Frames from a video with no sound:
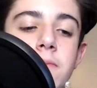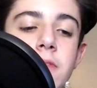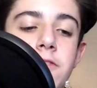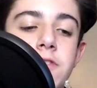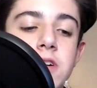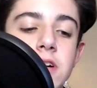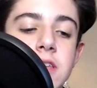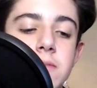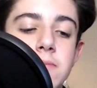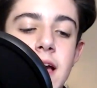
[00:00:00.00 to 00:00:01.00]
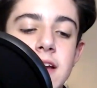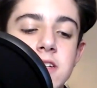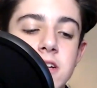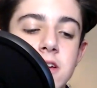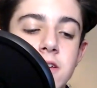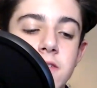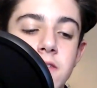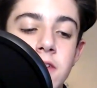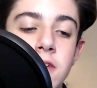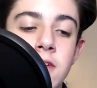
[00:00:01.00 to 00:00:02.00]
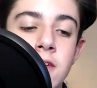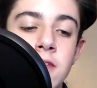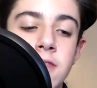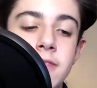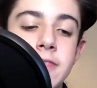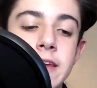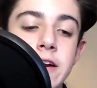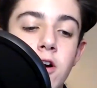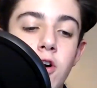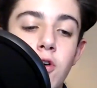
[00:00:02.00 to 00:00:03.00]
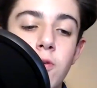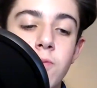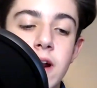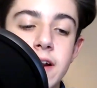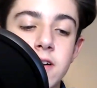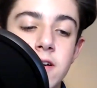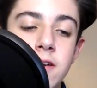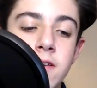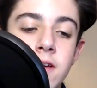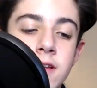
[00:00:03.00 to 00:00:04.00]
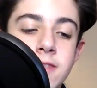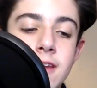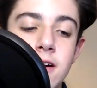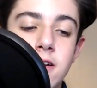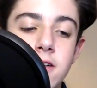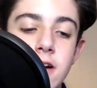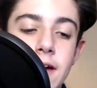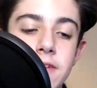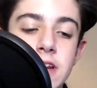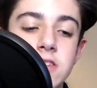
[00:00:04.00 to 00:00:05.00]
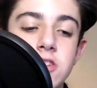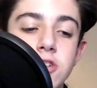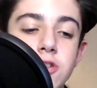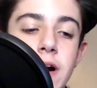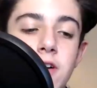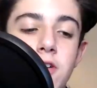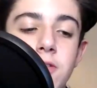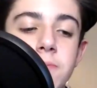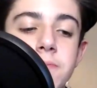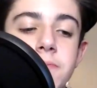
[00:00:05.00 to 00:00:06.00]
if you look at the Magic, their home record, they're 11-2 at home.